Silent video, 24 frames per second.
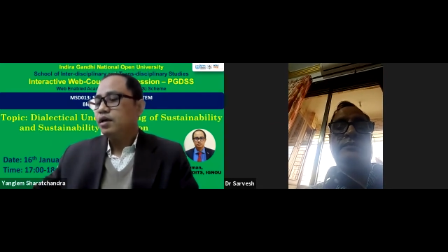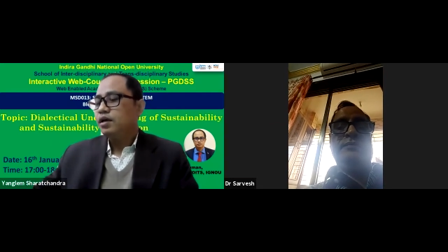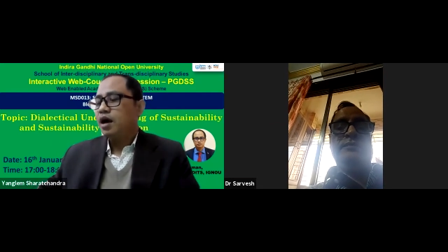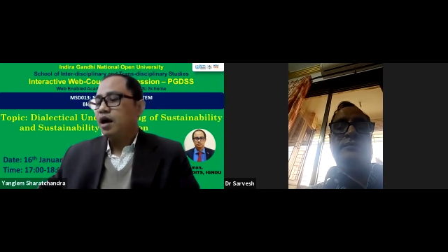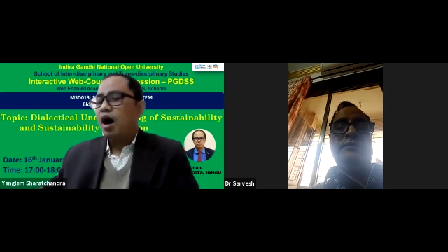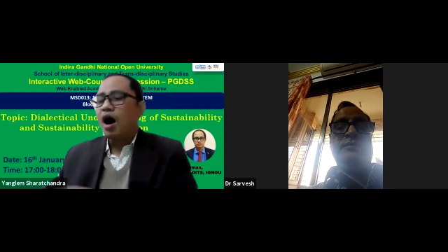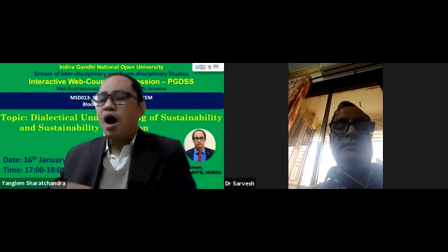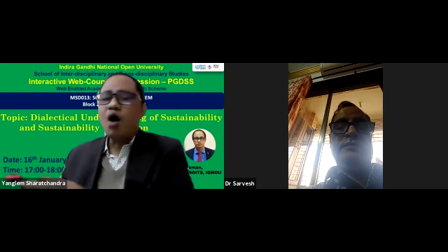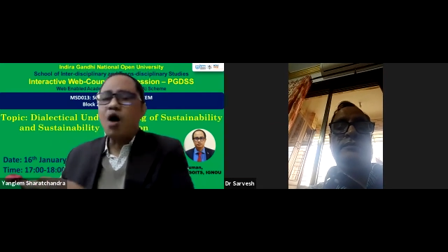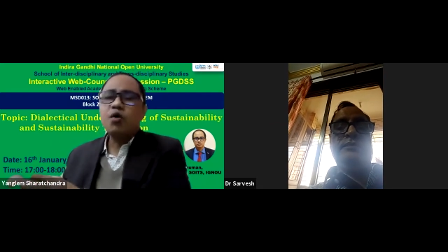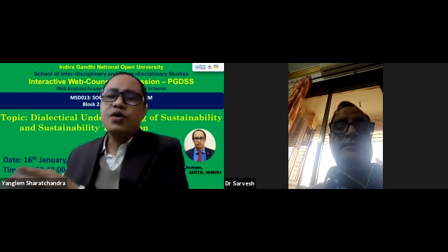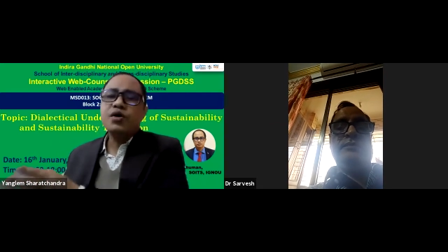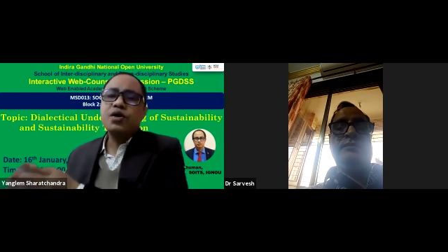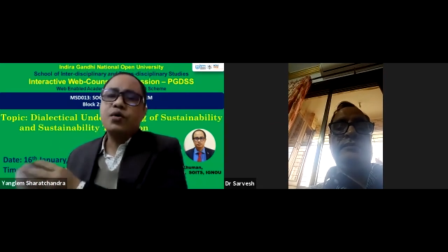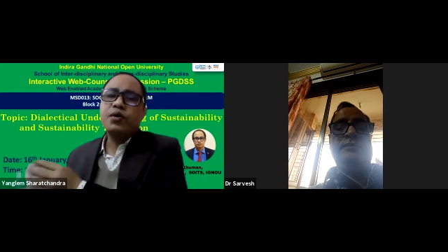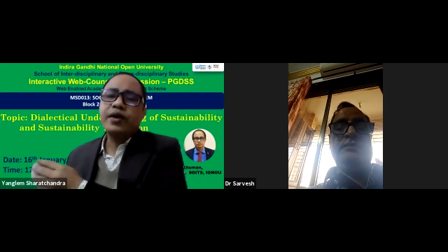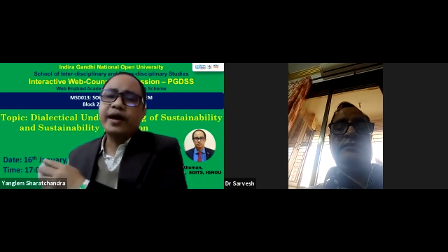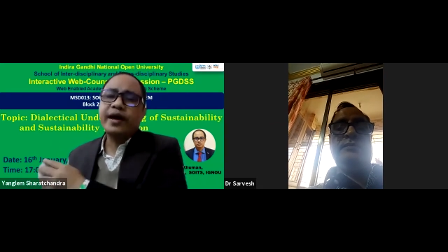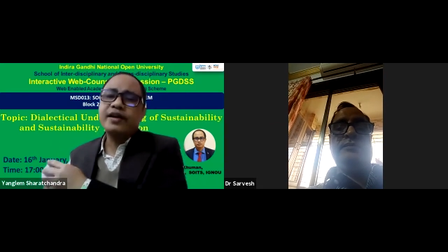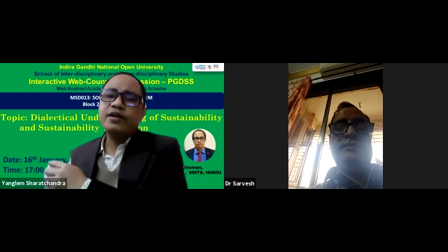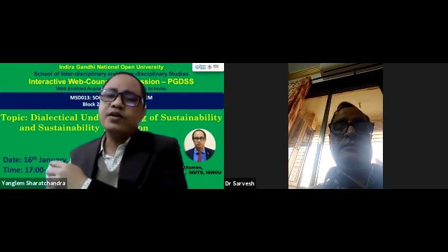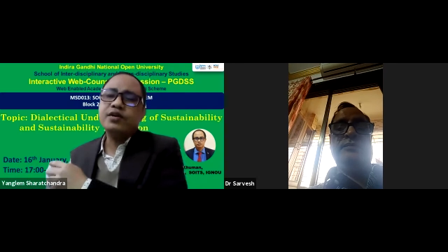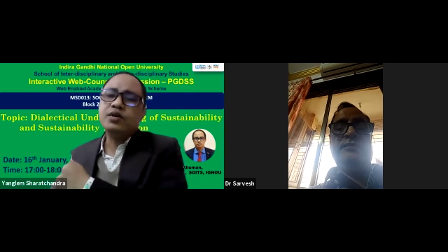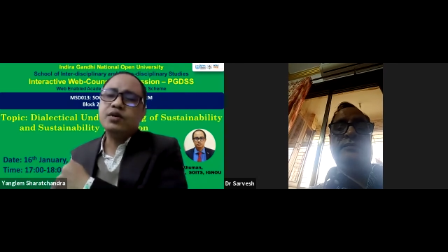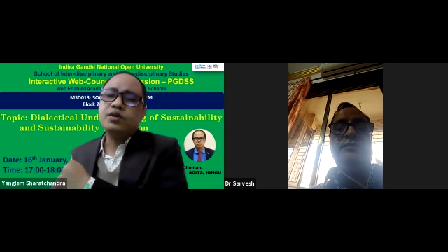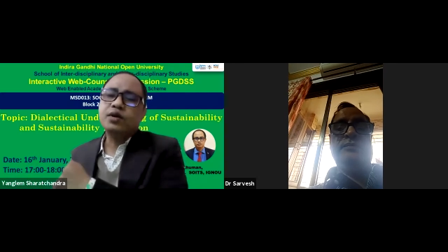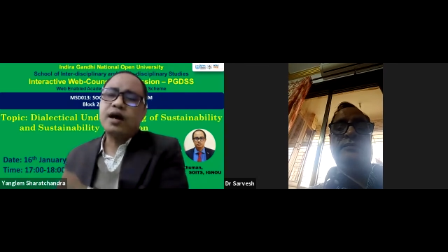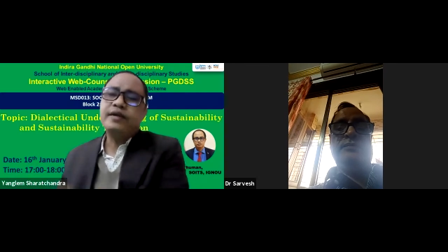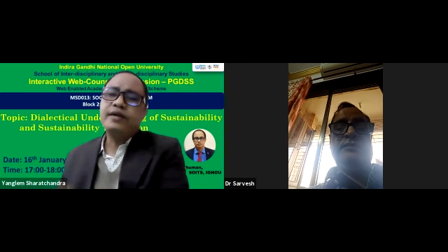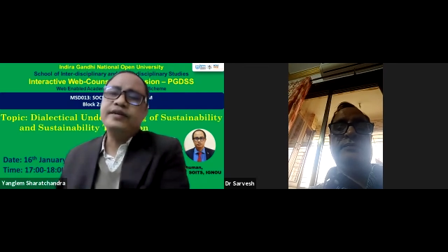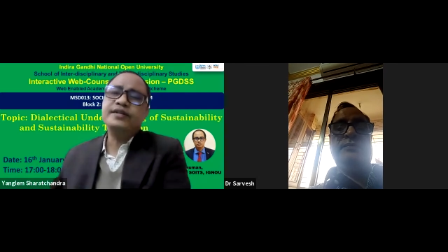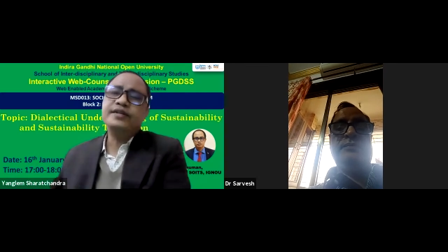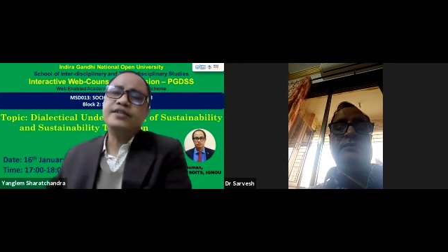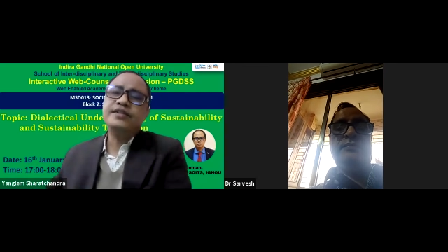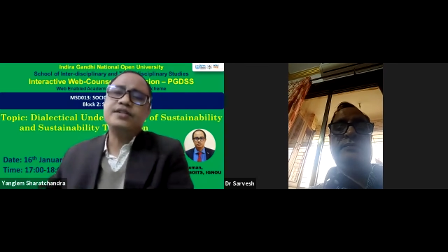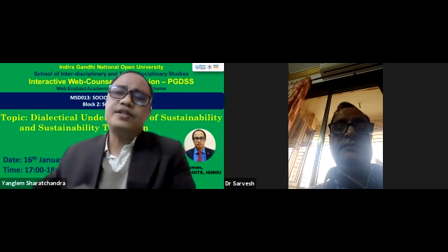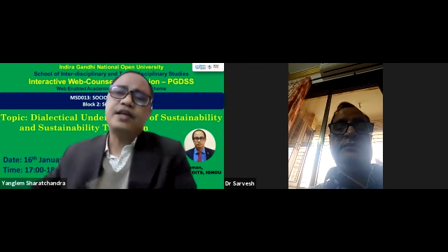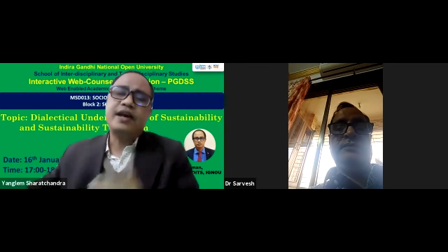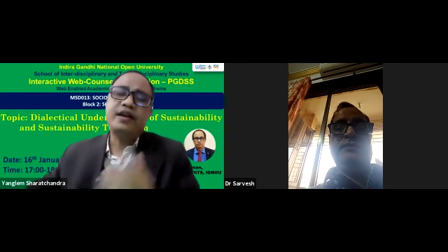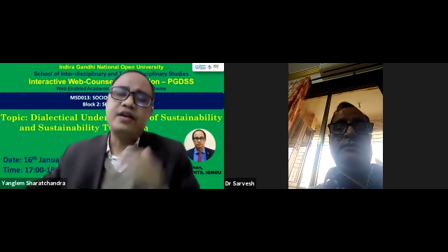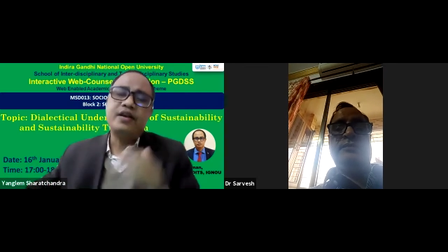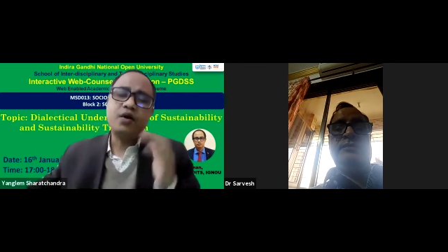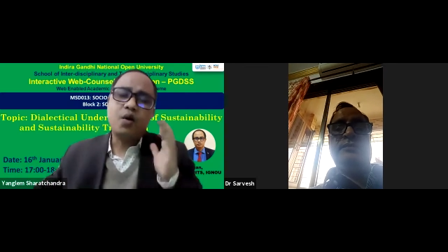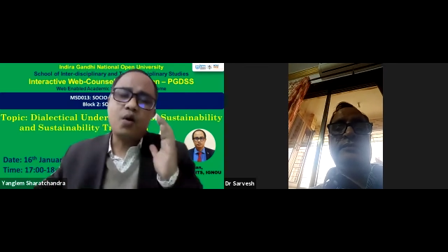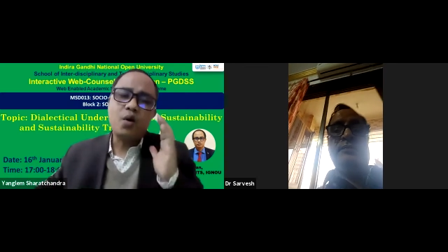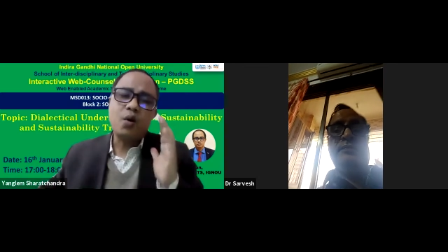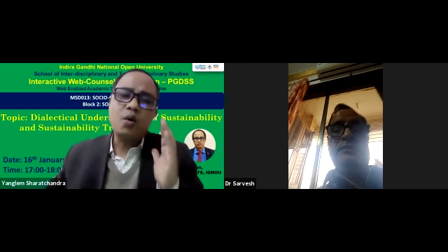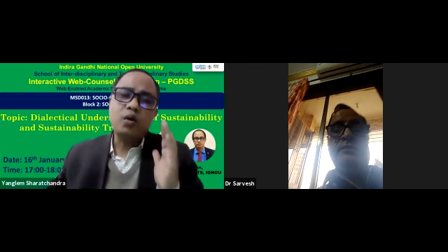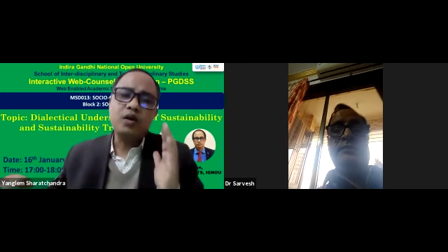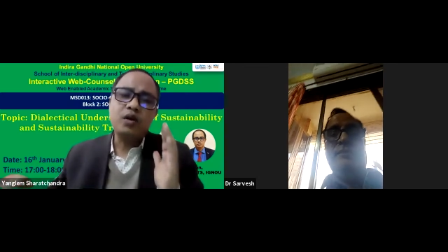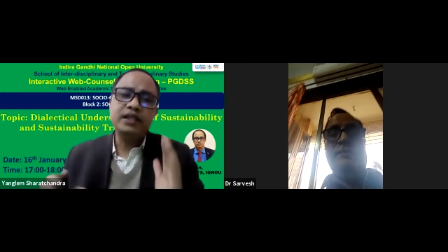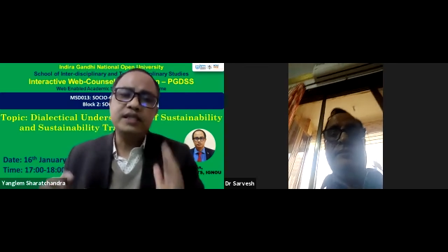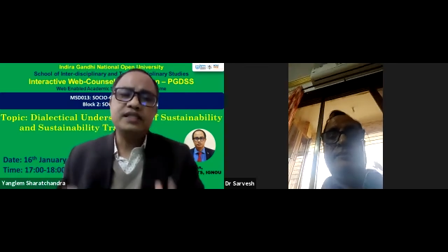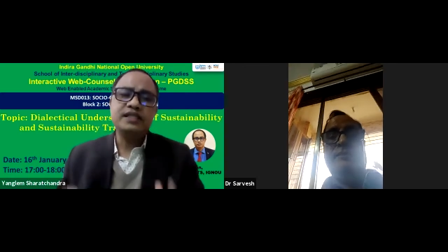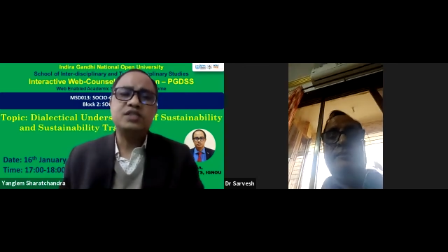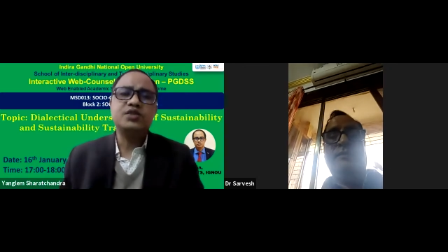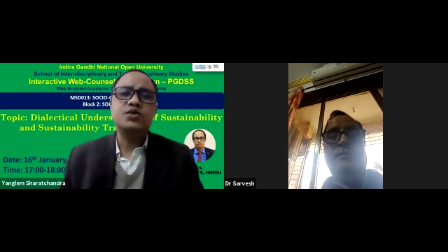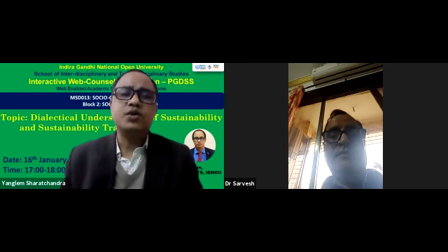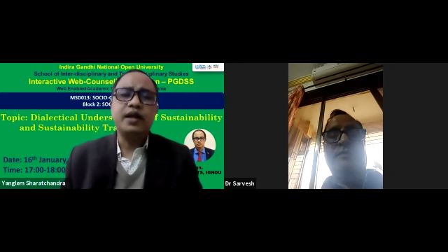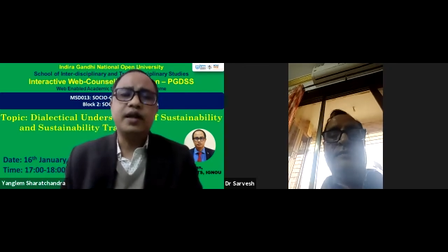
How you can understand all this?